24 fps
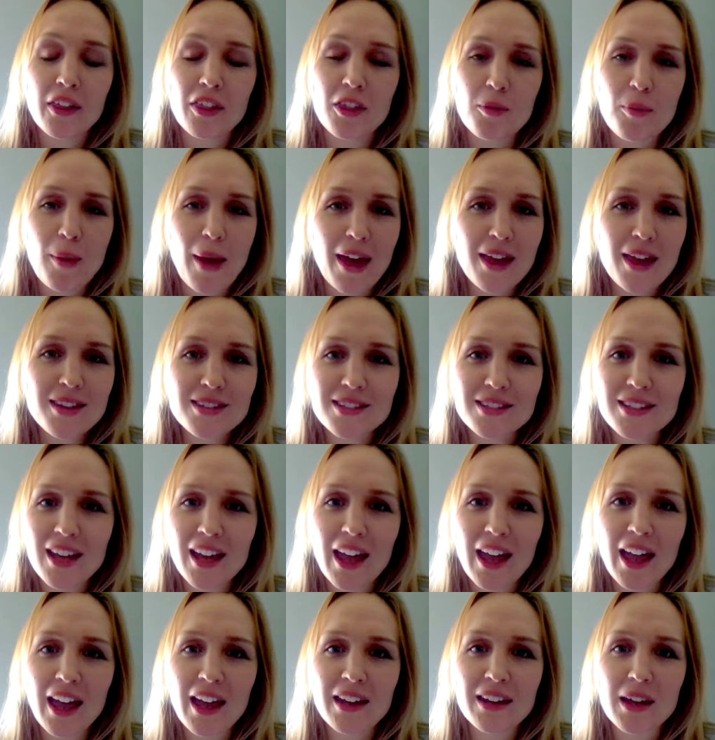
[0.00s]
the best,
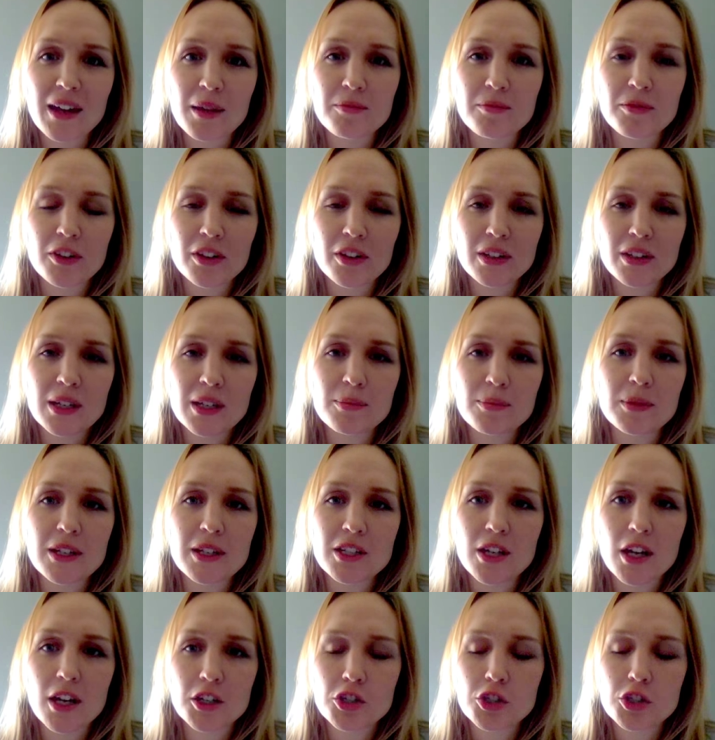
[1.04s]
and I'm very deeply
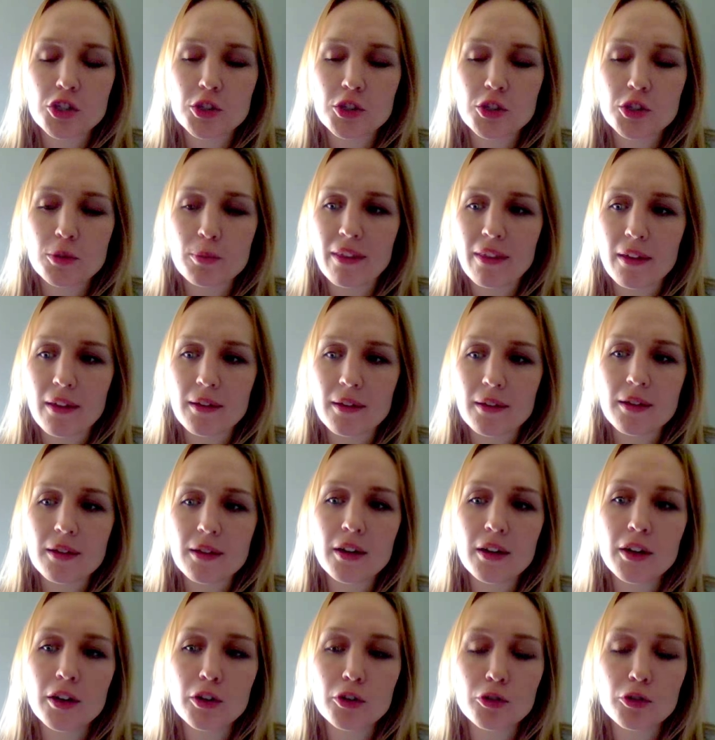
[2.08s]
touched by the
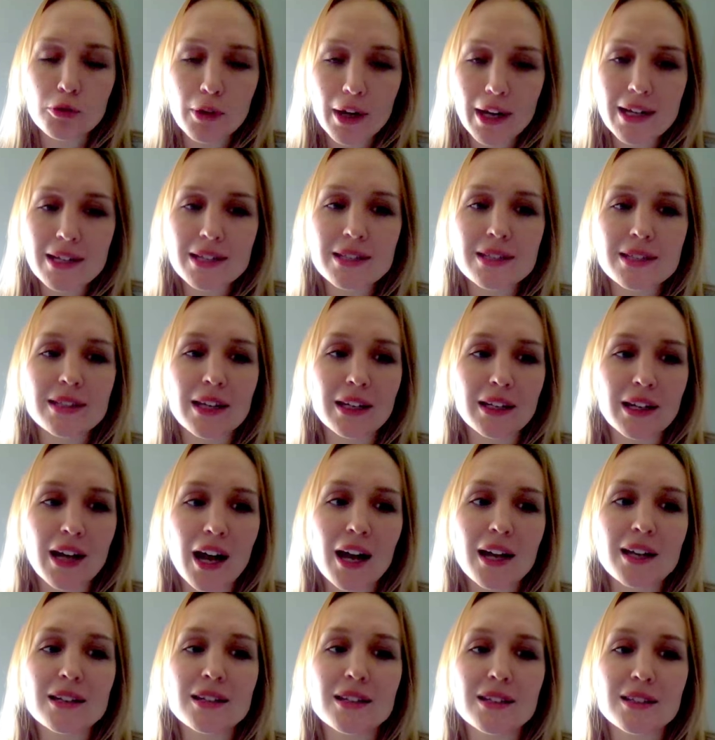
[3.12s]
grace and
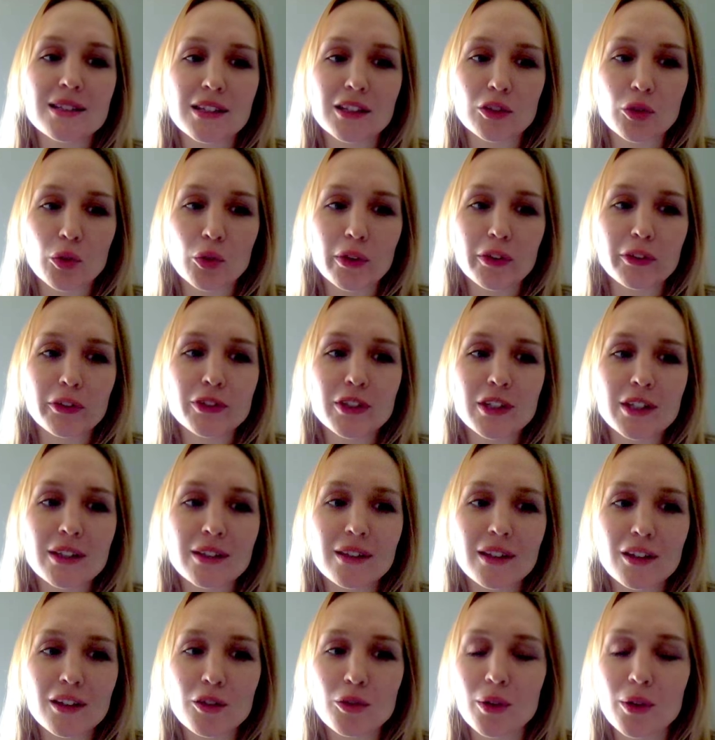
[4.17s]
kindness and loyalty
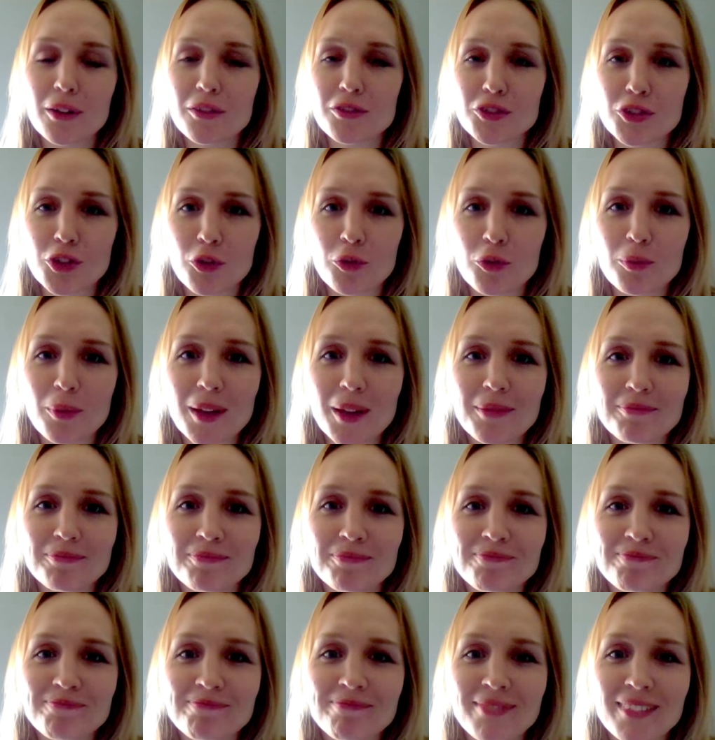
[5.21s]
that you have shown me.
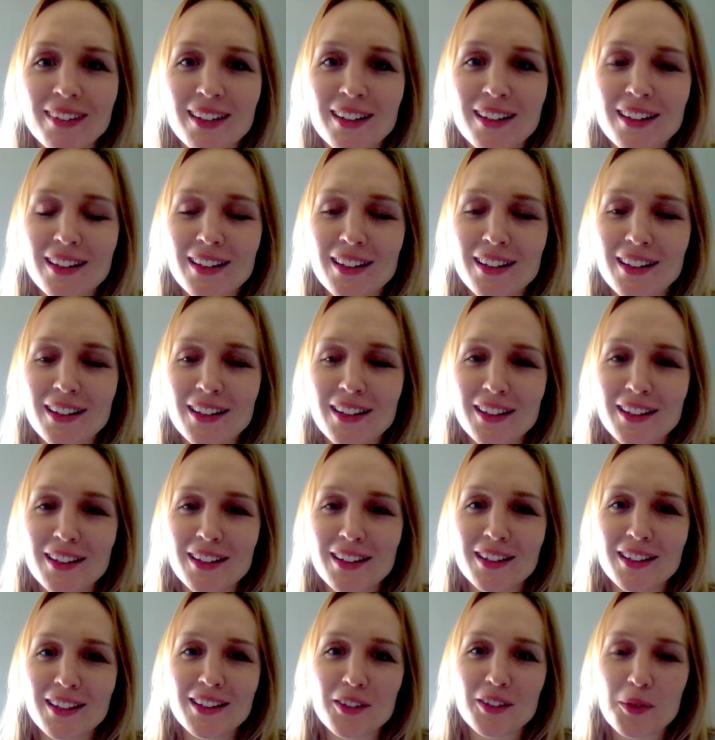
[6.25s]

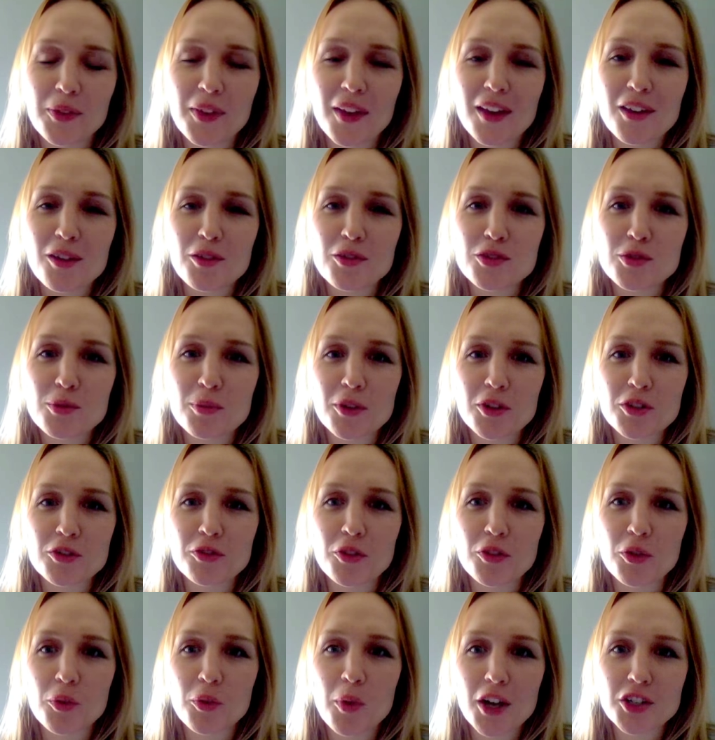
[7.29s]
So, thank you so much
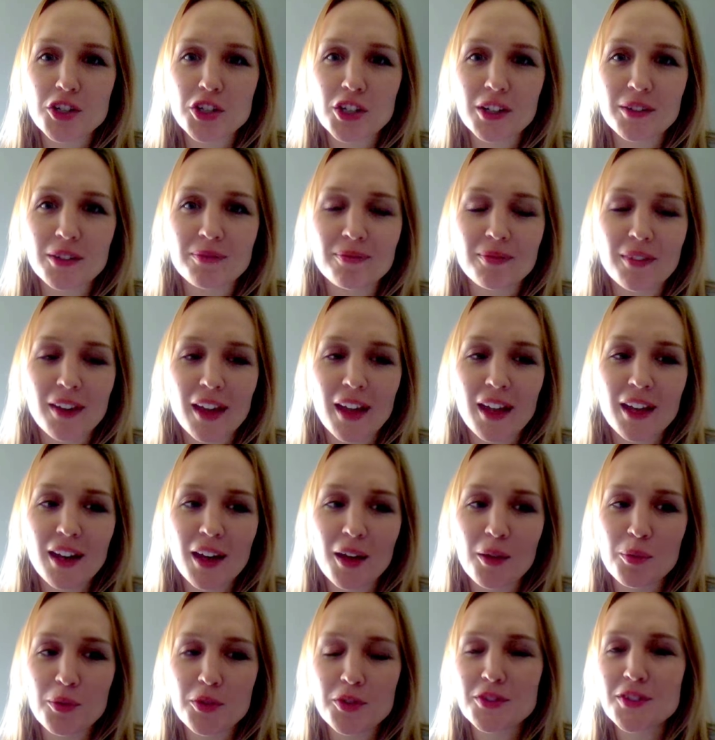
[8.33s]
for watching, and
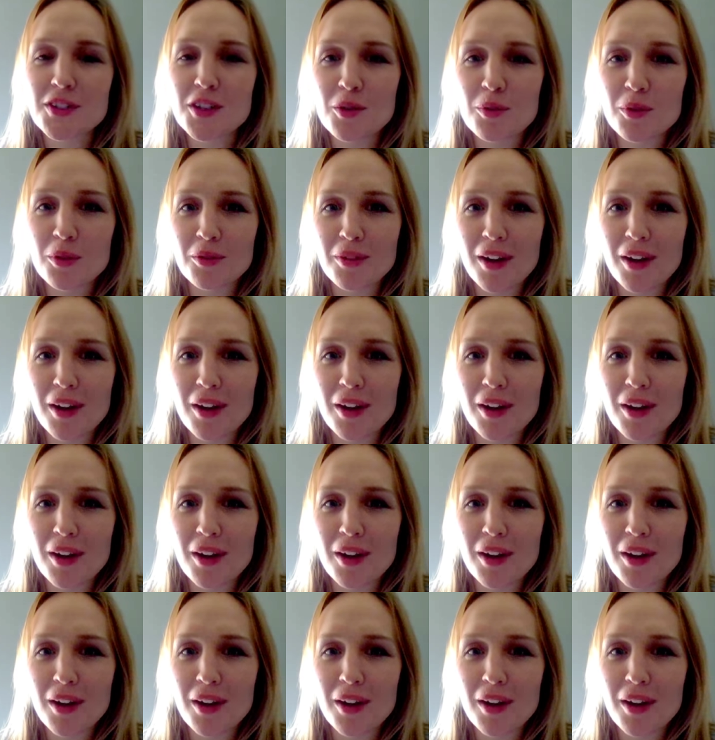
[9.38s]
I will see you